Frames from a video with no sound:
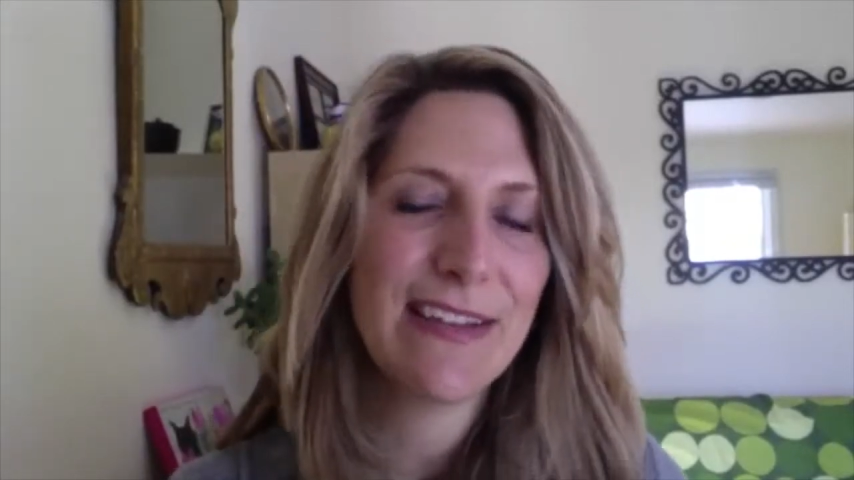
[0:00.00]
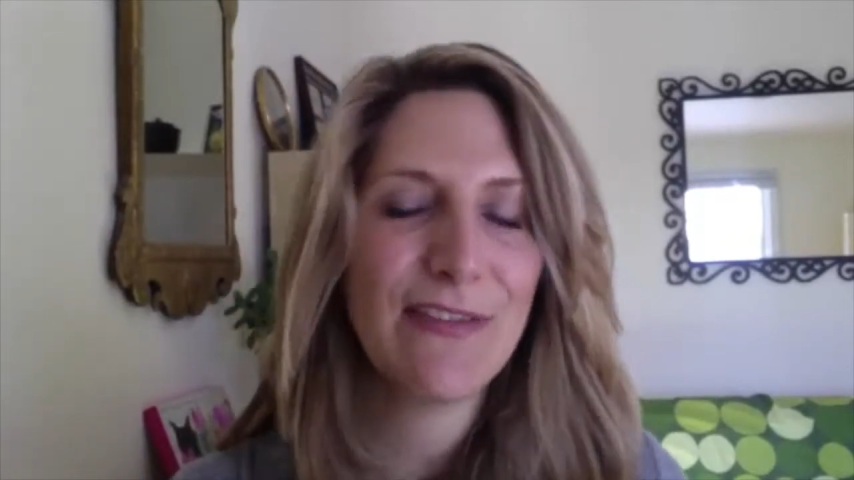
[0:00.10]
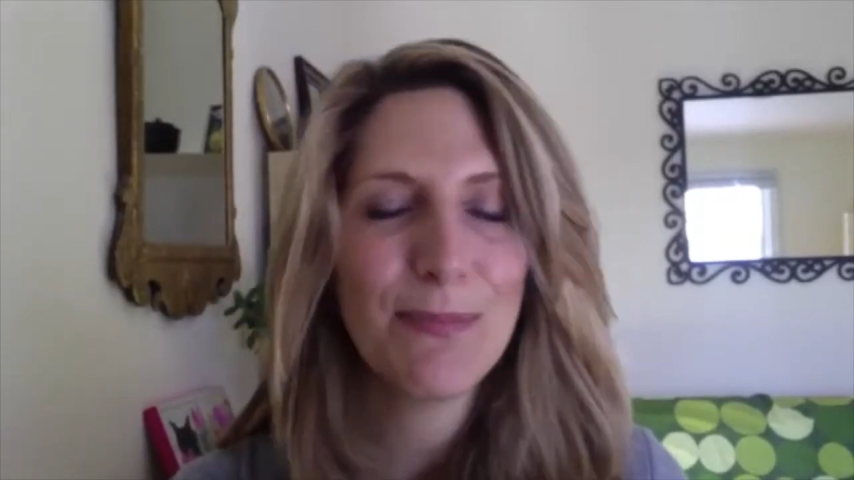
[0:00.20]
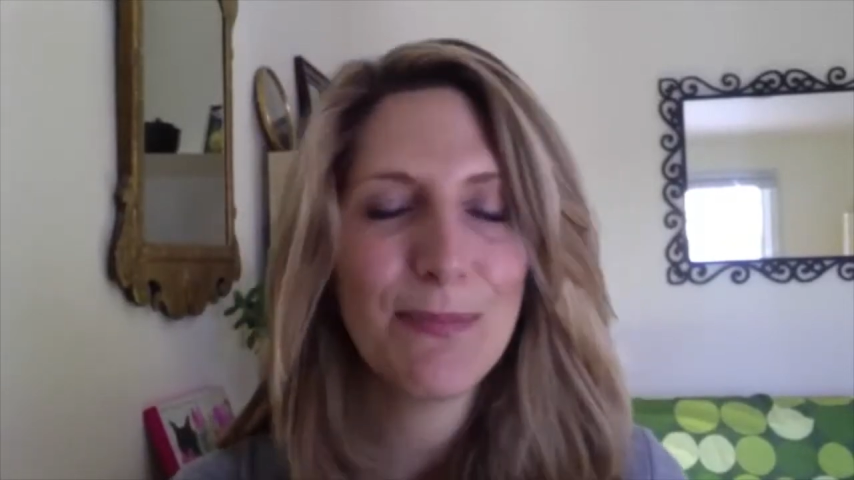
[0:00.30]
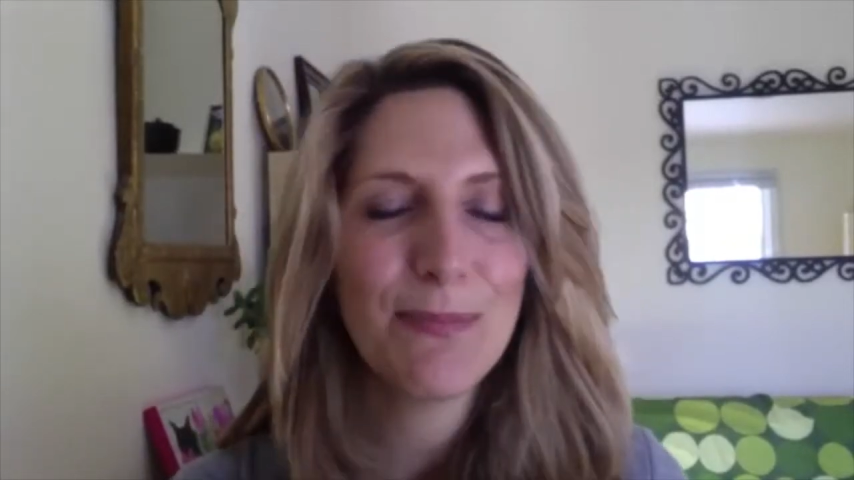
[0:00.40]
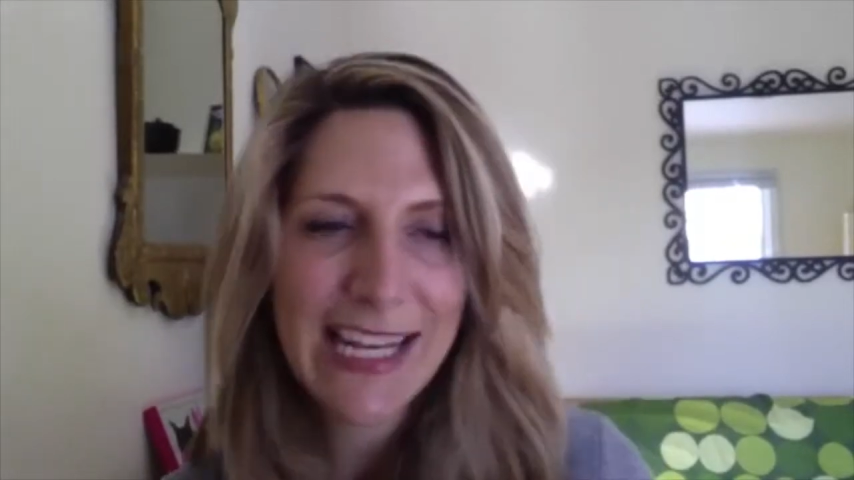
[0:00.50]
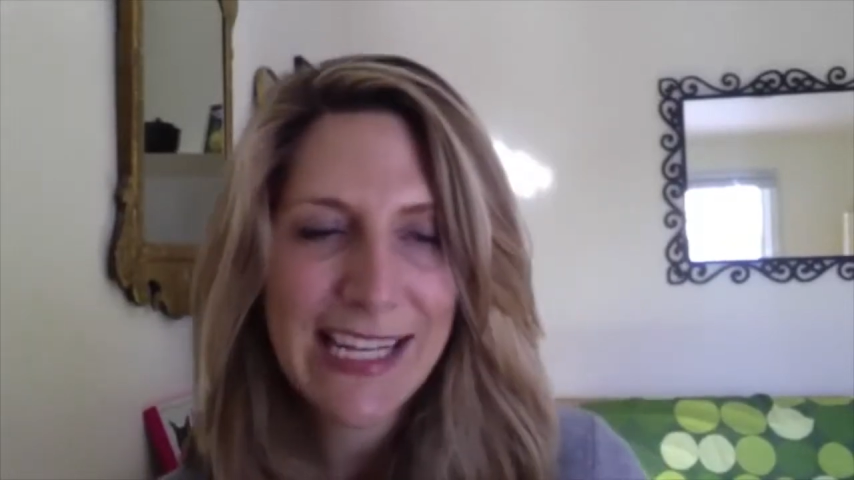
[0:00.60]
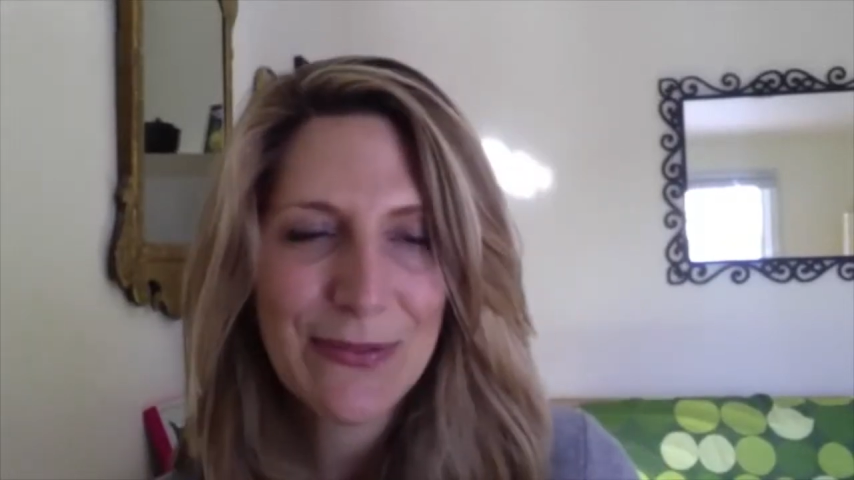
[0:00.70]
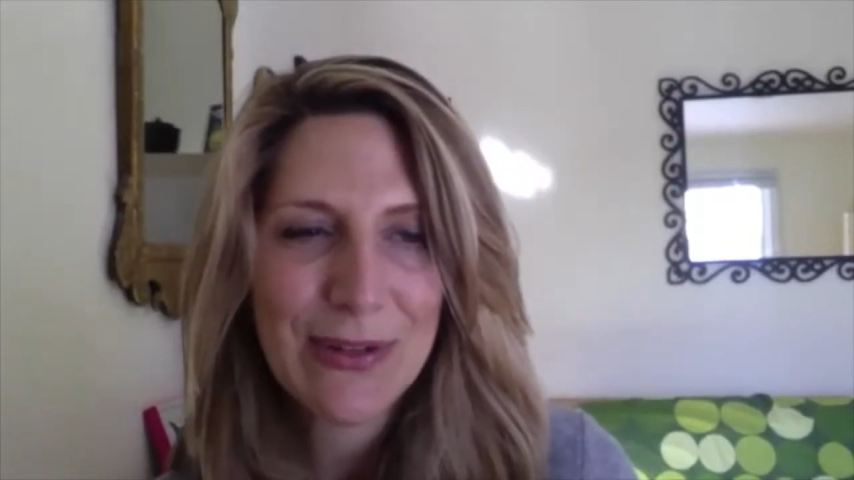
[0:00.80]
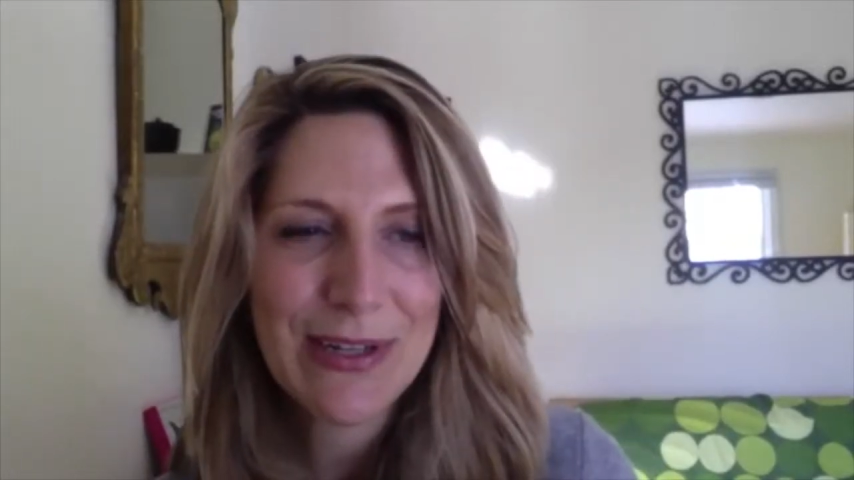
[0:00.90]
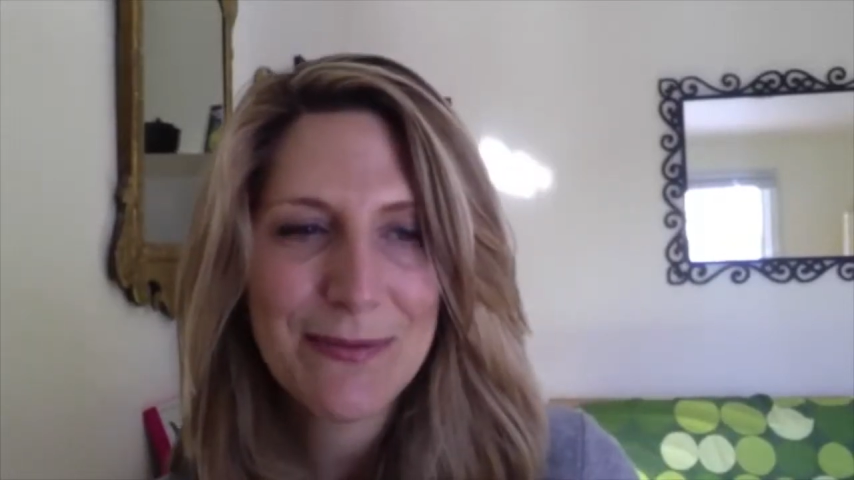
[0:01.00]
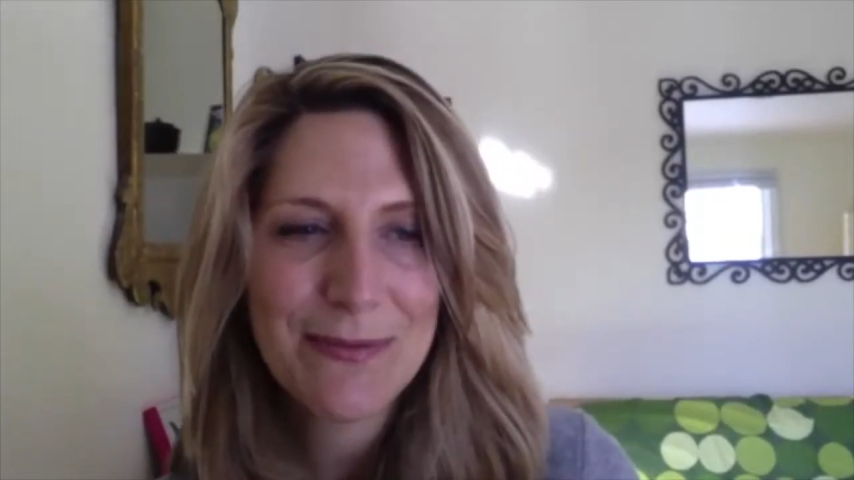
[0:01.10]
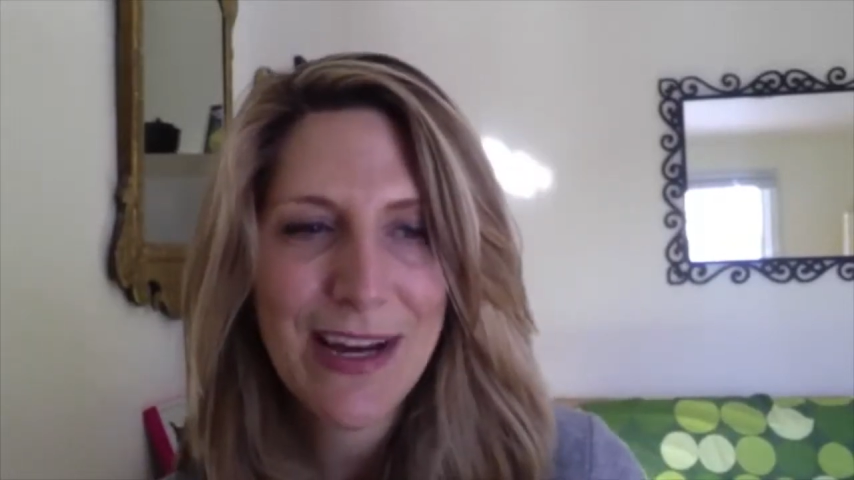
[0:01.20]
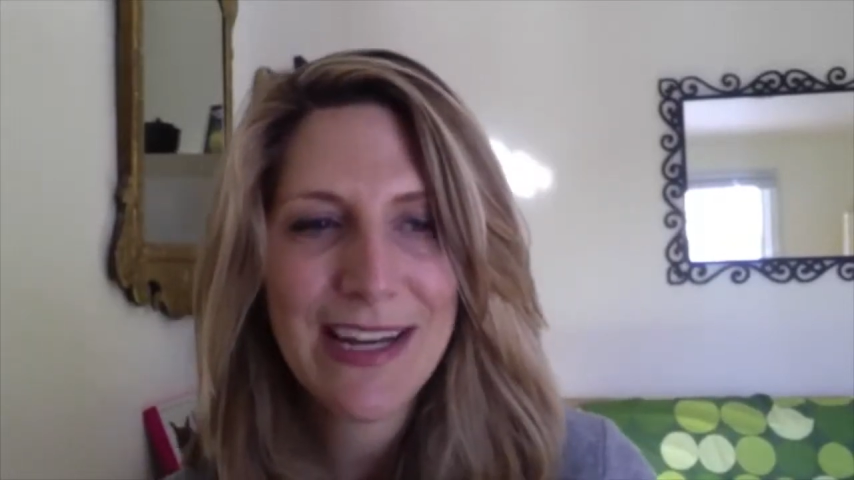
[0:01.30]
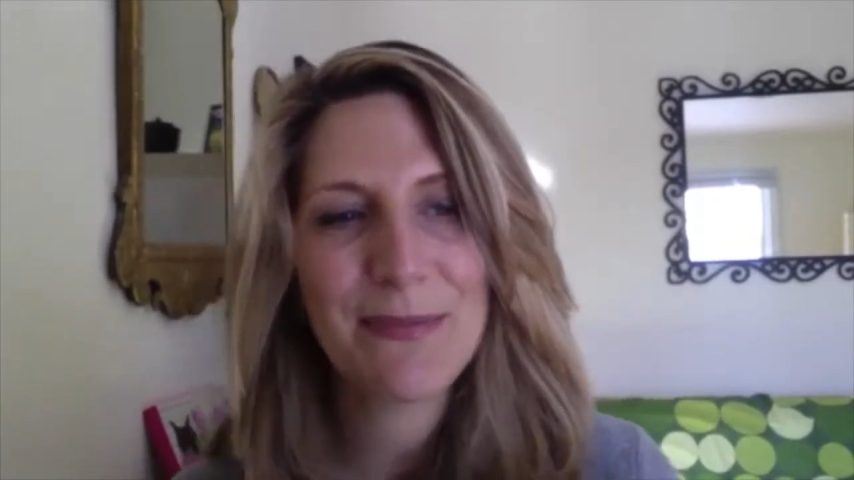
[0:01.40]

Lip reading: of planning when I'm writing,